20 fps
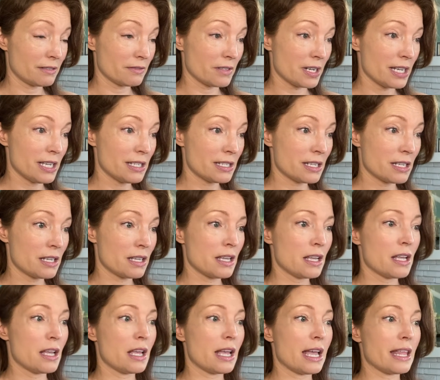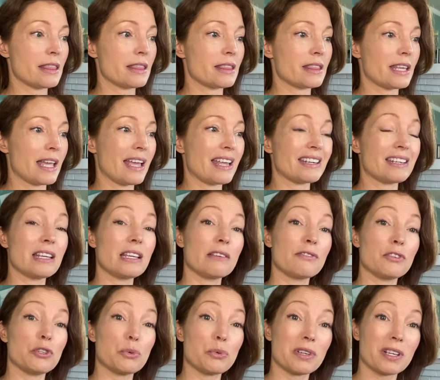right? And then
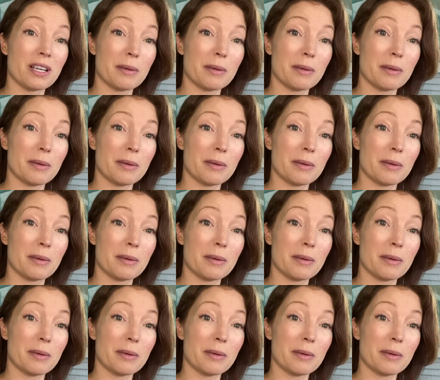if you were to